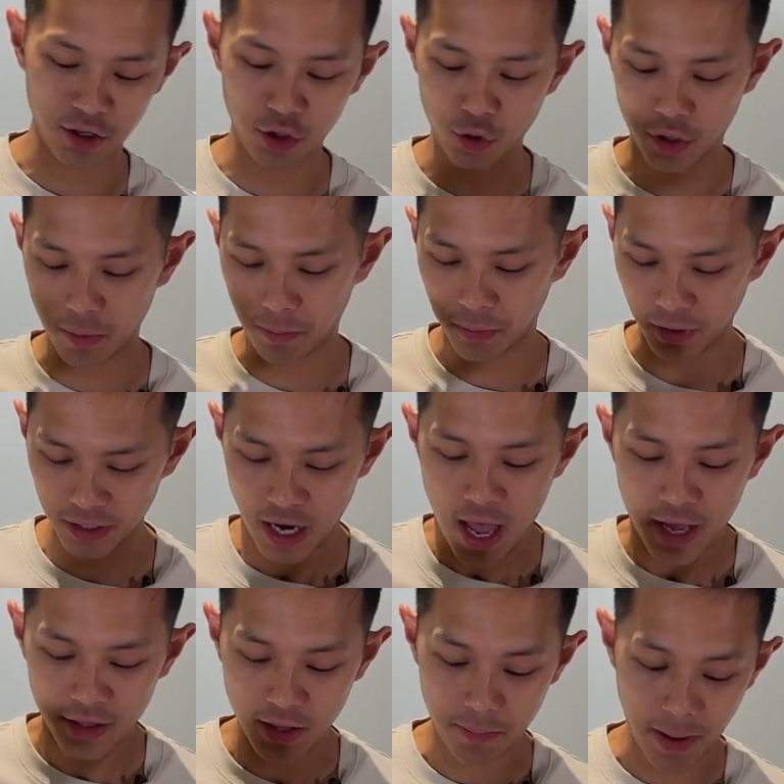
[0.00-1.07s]
you can put
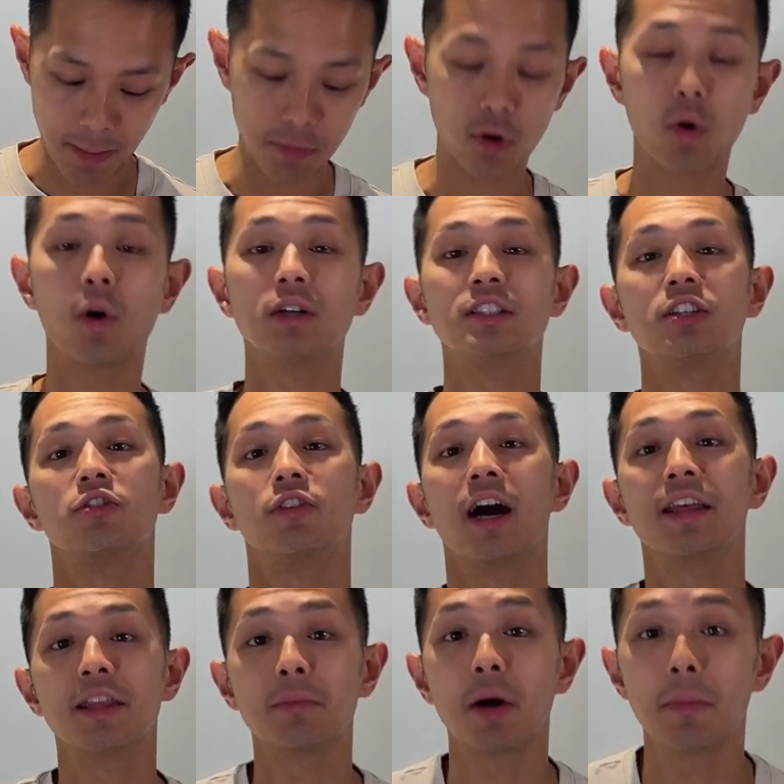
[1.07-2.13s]
the peppercorns and
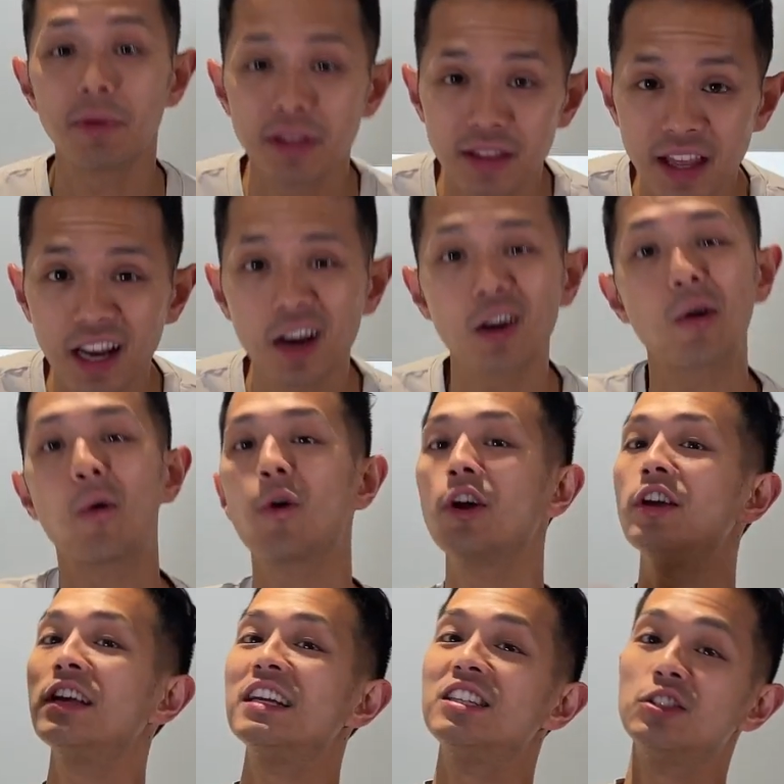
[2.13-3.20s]
grind them up in there, or
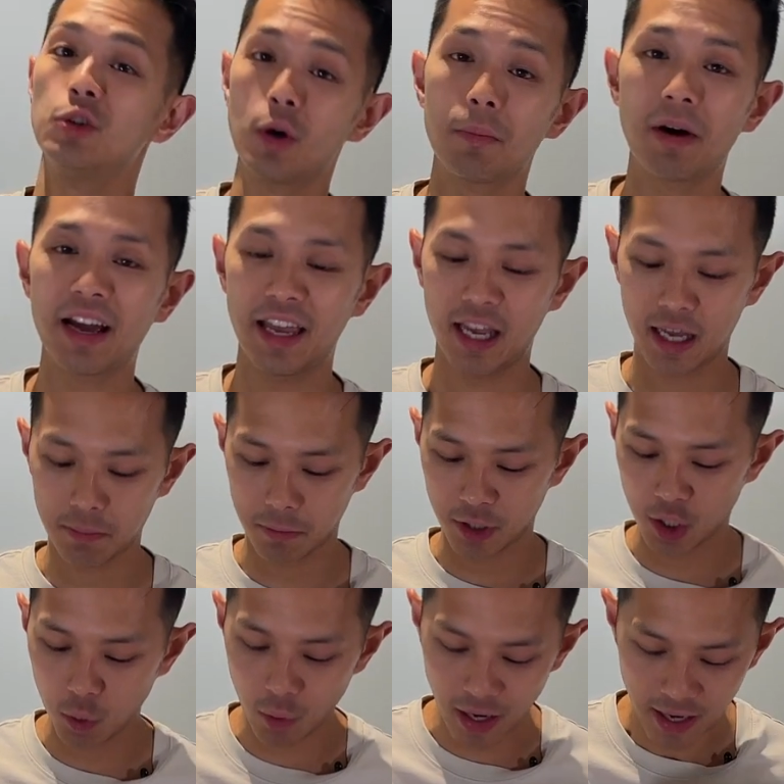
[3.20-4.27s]
you can do it by hand, but
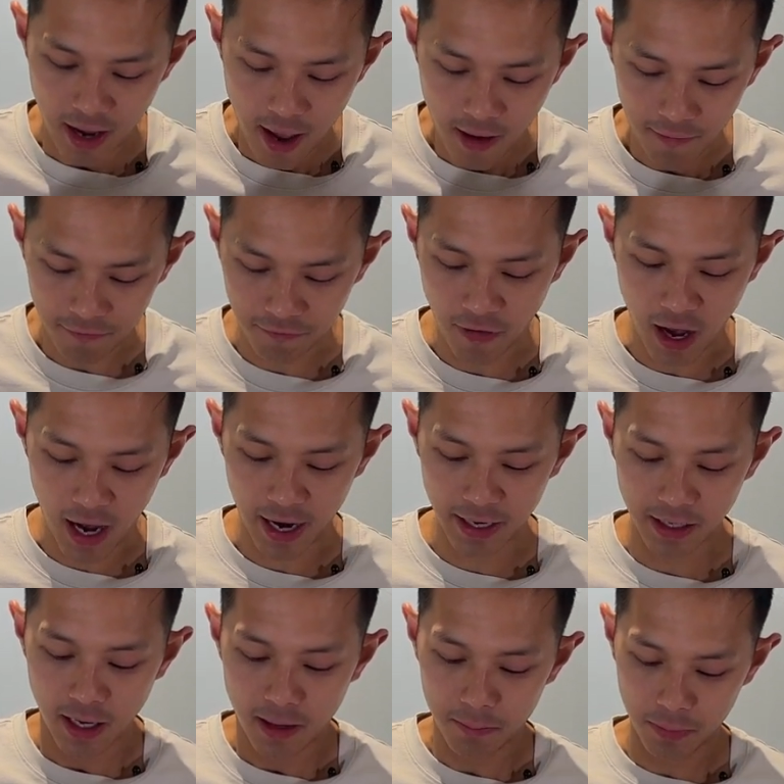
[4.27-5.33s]
you want
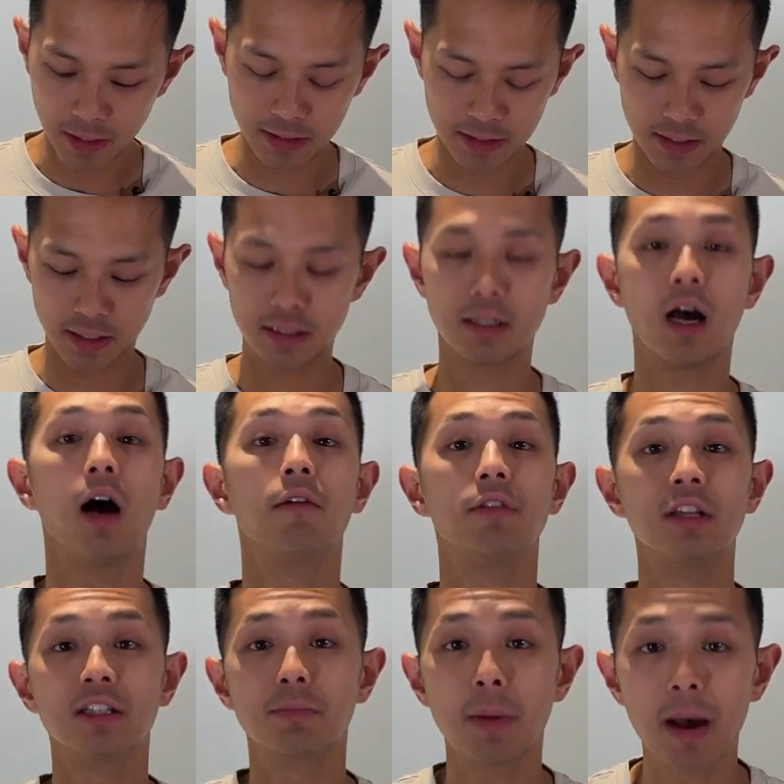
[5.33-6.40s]
fine pieces of
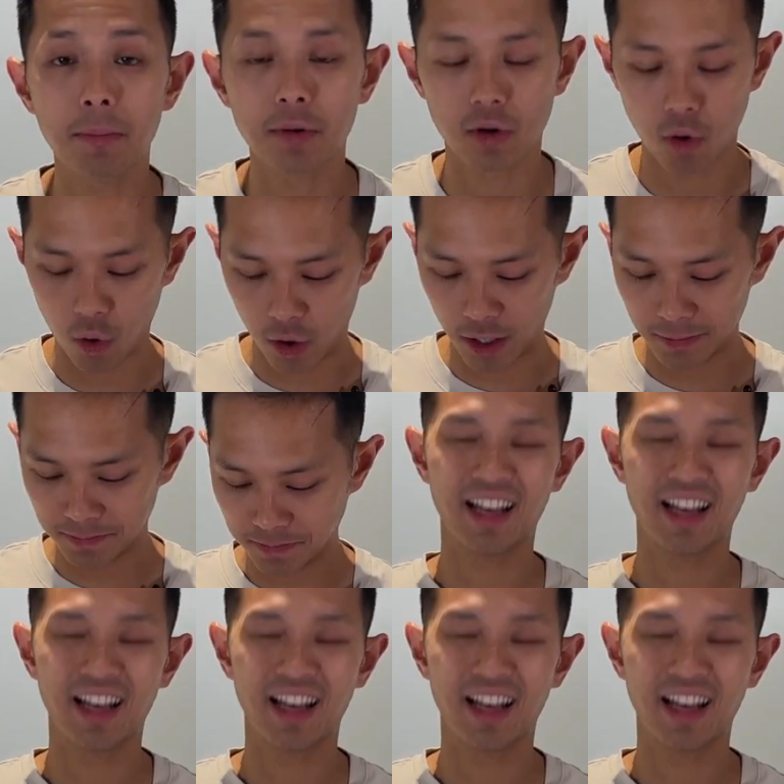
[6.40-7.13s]
this peppercorn.